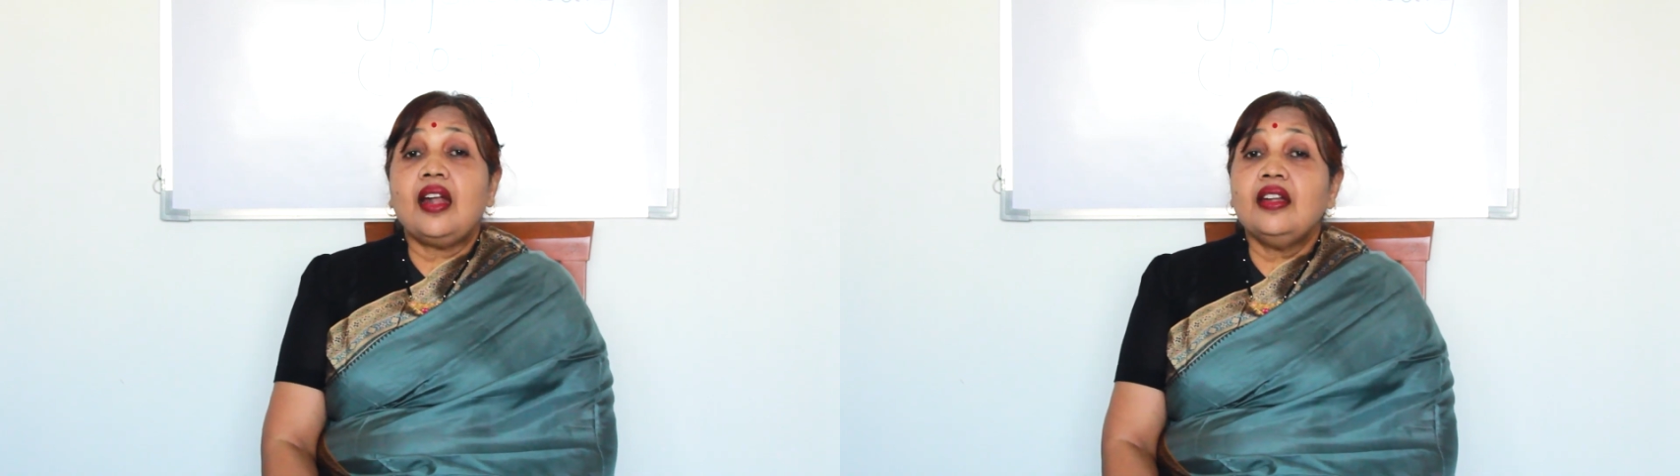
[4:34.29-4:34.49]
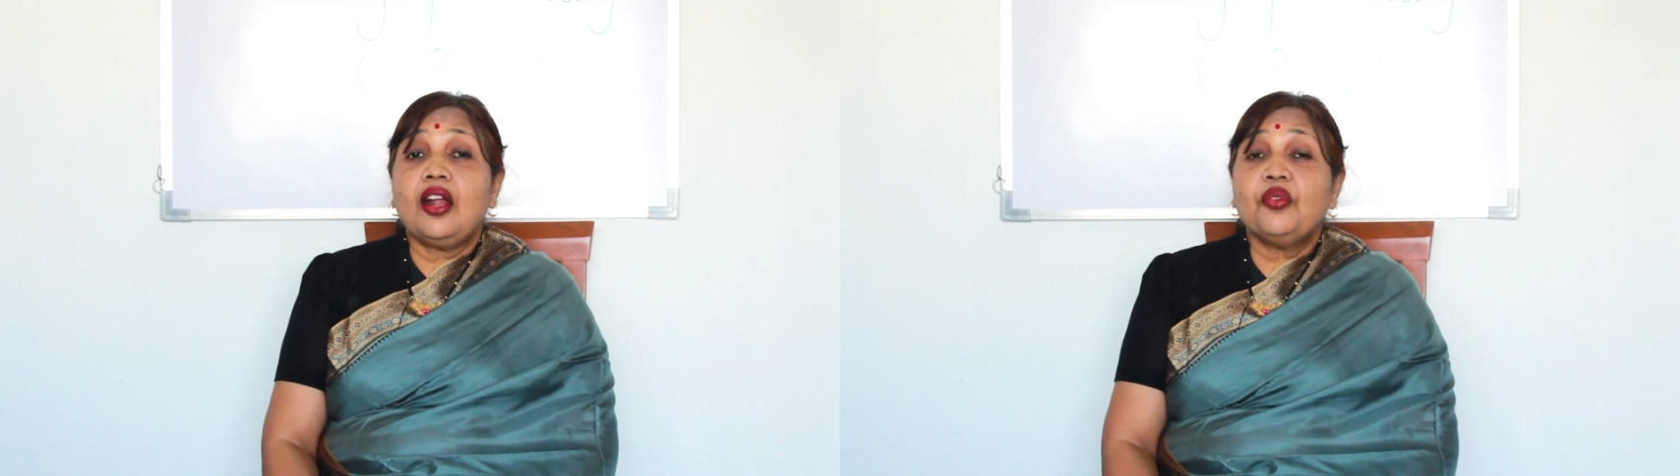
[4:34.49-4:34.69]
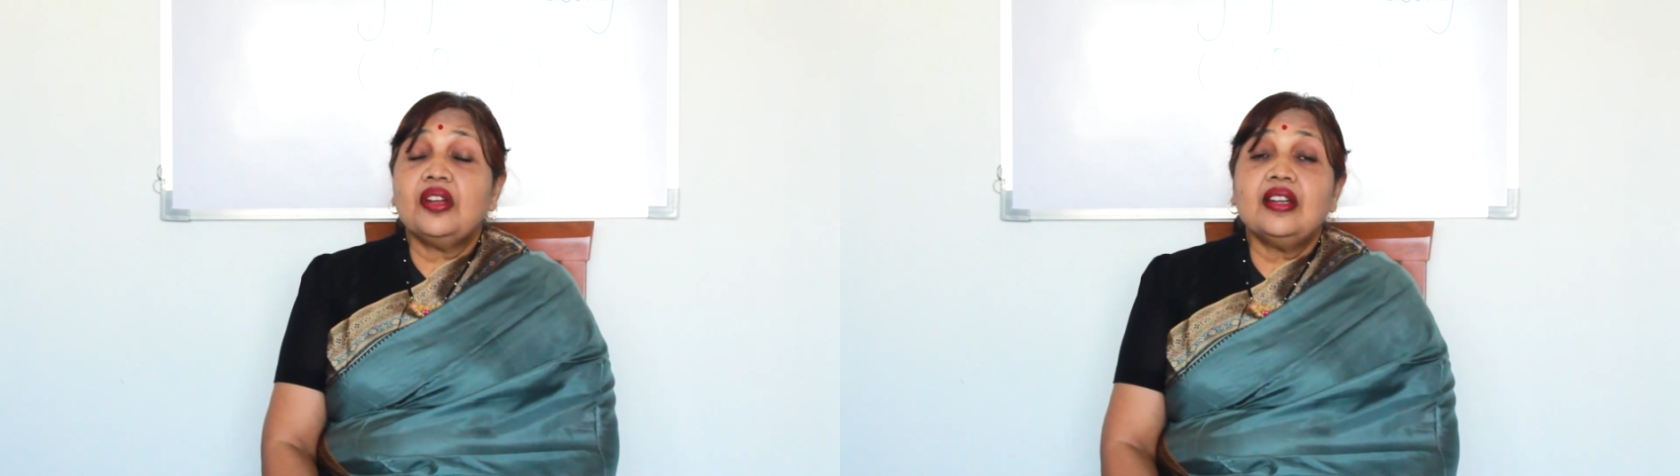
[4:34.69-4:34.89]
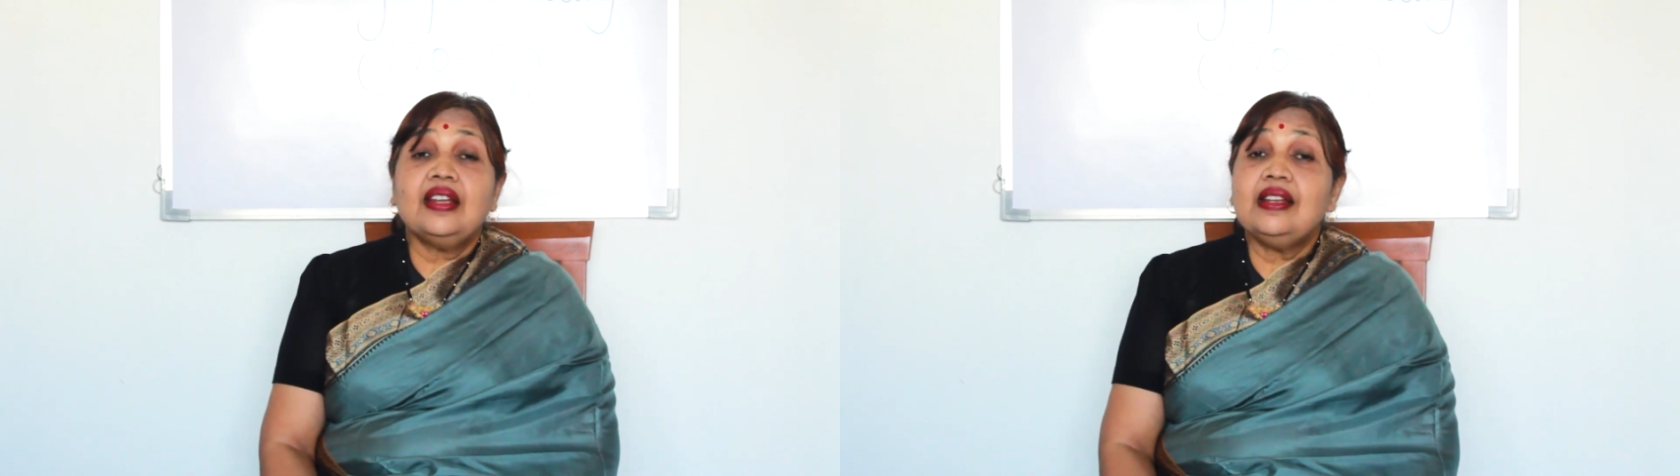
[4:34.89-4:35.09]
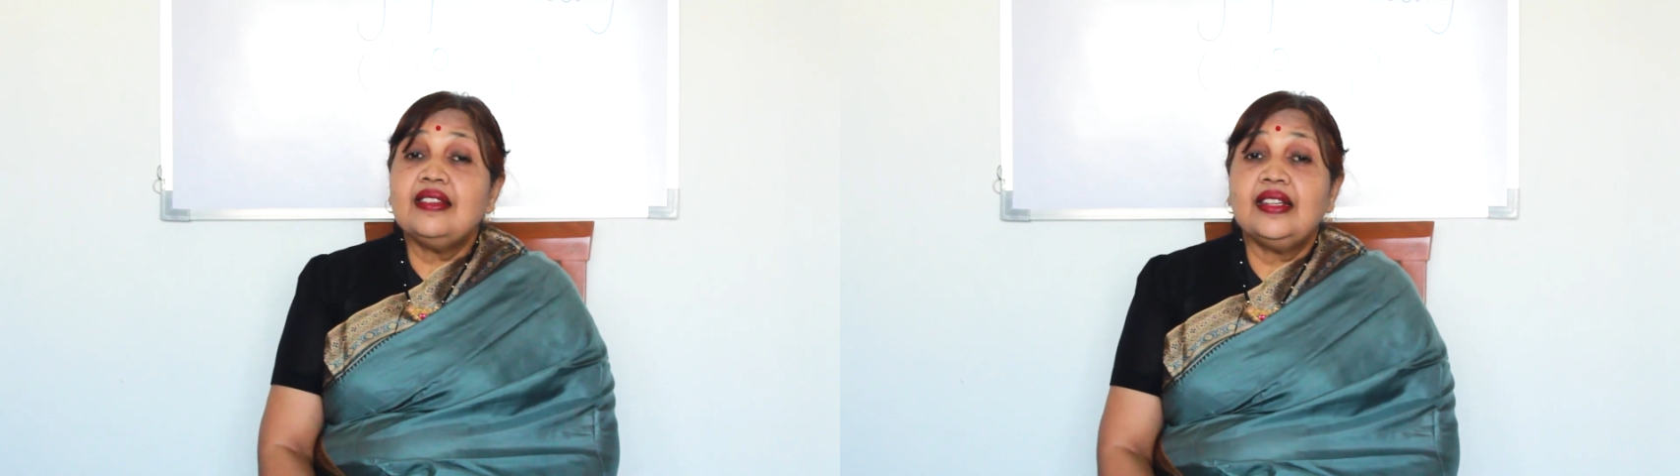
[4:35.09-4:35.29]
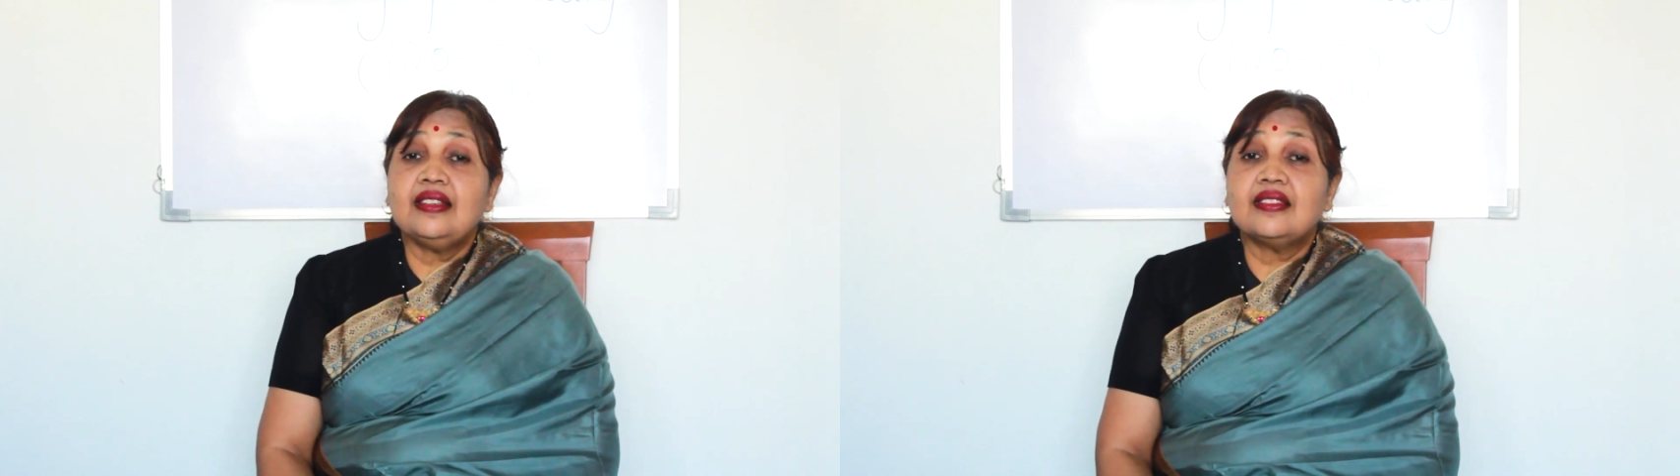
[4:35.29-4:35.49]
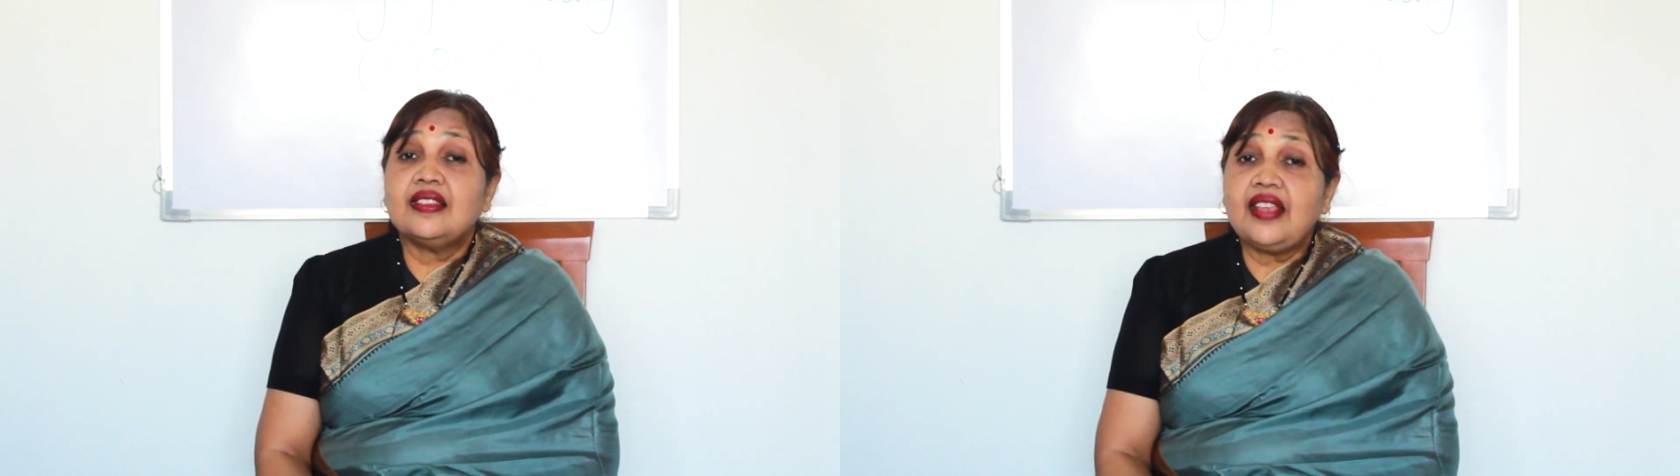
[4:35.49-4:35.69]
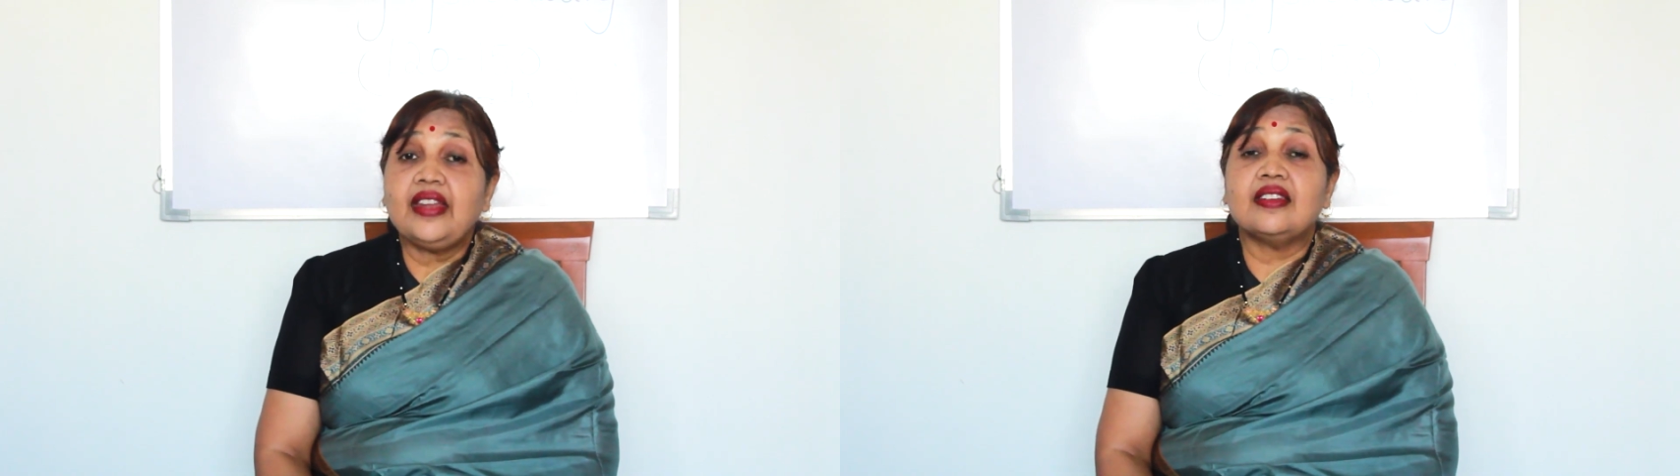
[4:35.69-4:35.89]
undoubtedly
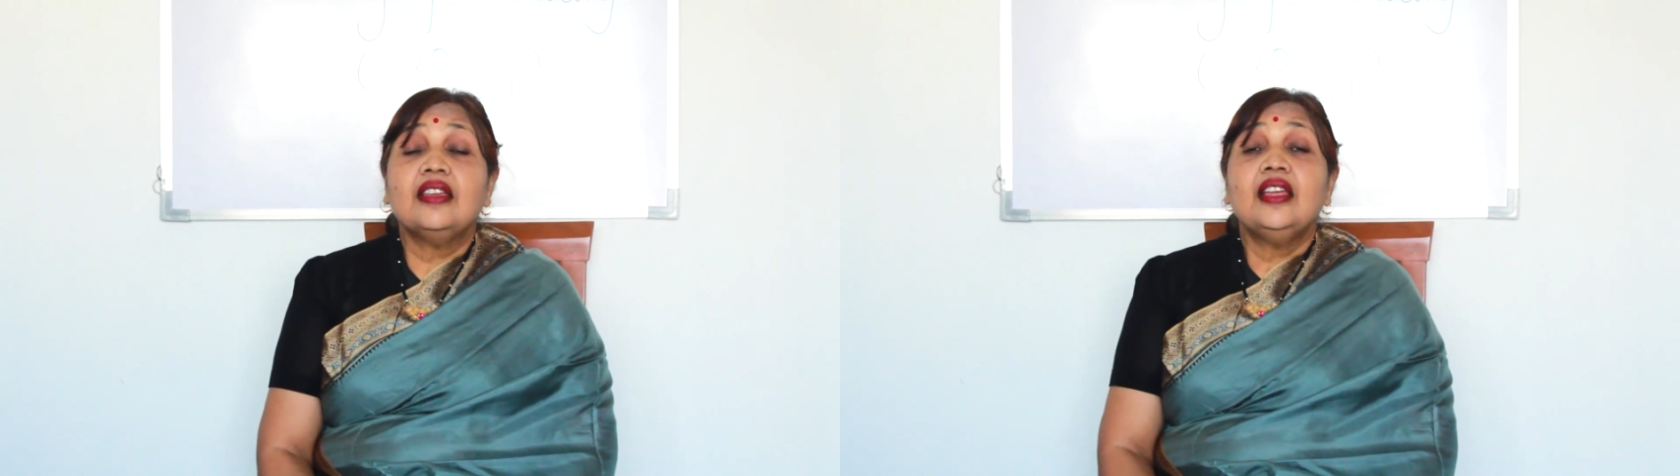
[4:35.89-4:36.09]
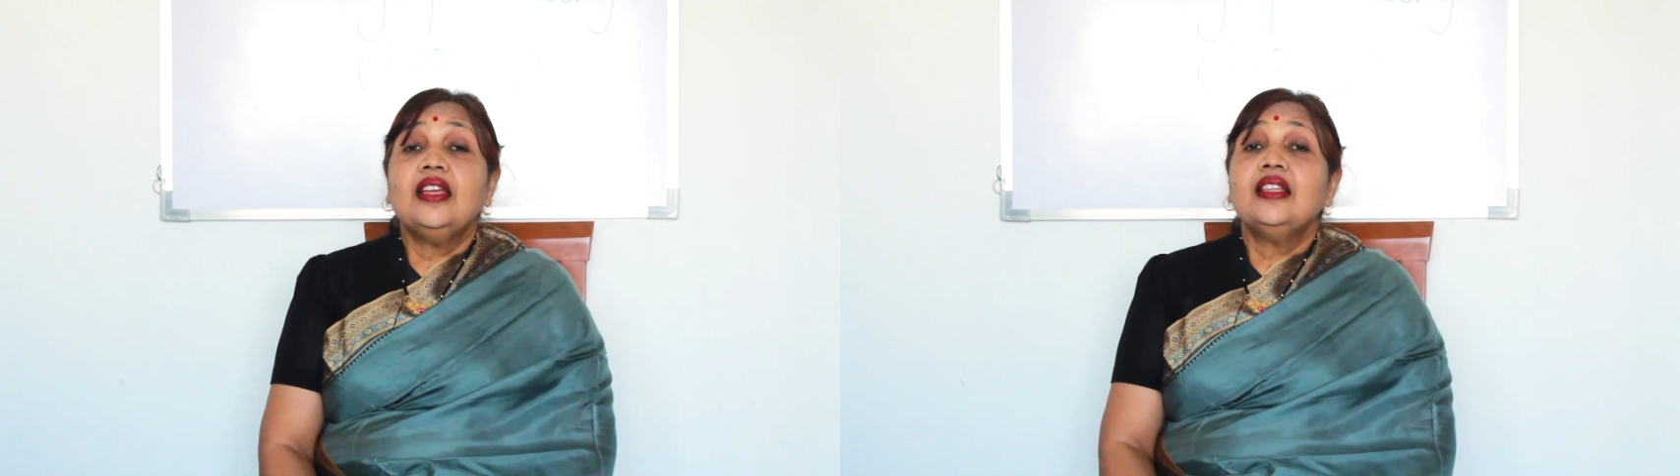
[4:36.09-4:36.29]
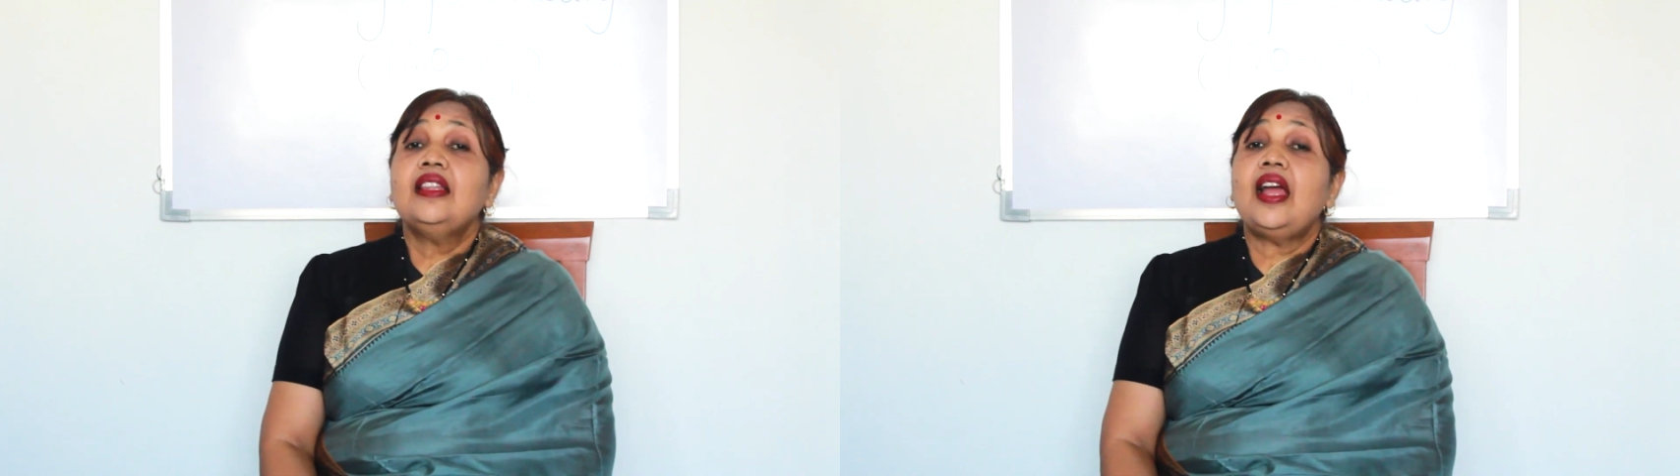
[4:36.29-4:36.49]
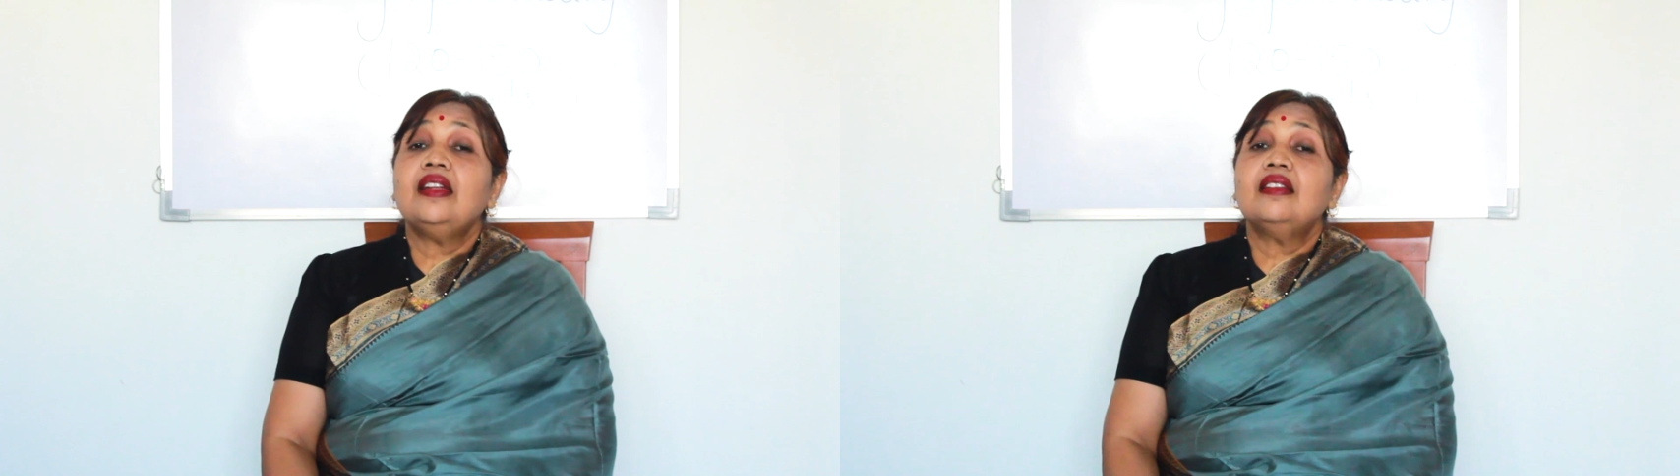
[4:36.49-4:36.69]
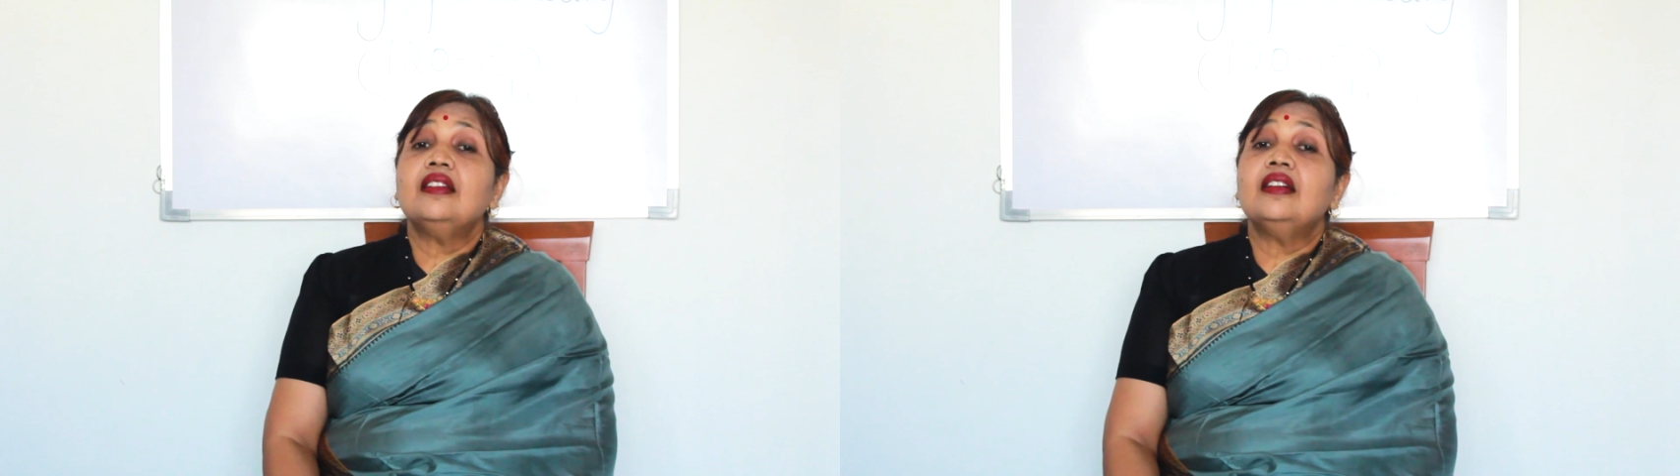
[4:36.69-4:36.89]
said that